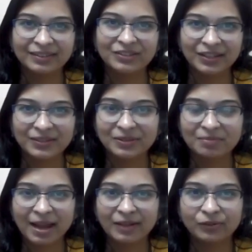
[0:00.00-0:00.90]
change the
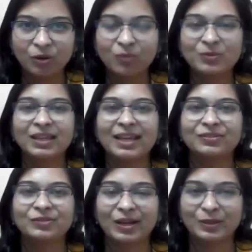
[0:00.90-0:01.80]
backdrops, and
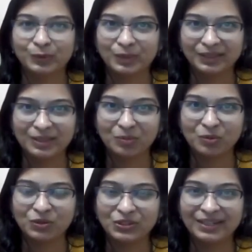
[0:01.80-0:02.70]
try to run this
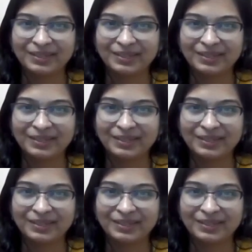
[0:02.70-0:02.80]
project.